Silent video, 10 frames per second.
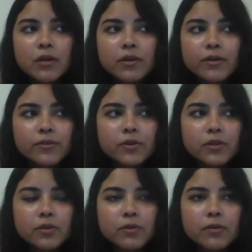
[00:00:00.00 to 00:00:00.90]
refer to,
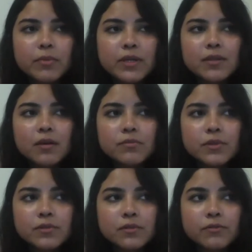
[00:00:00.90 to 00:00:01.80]
you know,
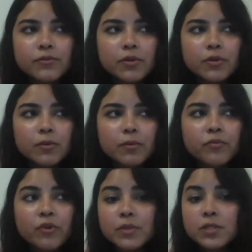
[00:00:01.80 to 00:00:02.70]
examples of, you know,
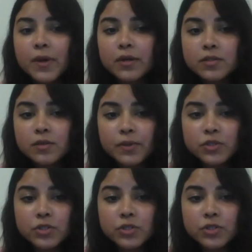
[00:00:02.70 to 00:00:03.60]
women's
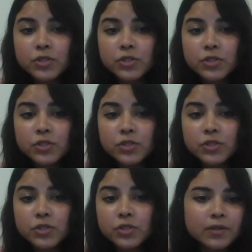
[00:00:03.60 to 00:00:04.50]
participation and
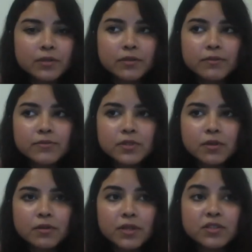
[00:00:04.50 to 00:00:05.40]
Skill India
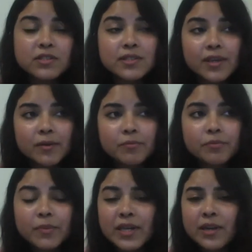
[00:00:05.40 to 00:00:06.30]
initiatives, the STEP,
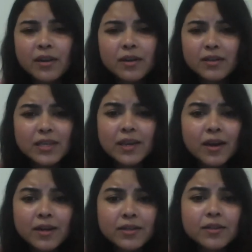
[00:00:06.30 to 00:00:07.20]
Mahila,
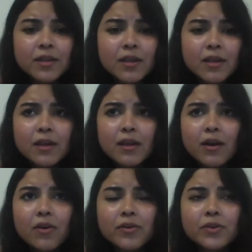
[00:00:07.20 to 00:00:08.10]
eHeart.
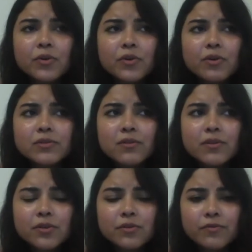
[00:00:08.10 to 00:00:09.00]
Or you could also
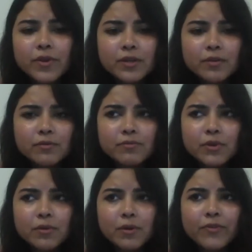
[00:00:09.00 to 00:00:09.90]
look at, you know, very,
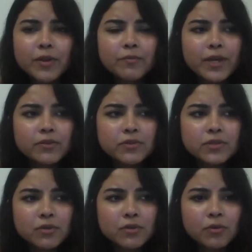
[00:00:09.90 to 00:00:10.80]
you know, a very
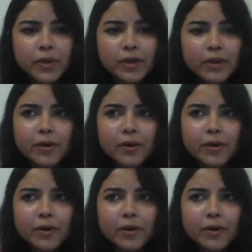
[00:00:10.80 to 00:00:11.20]
microscopic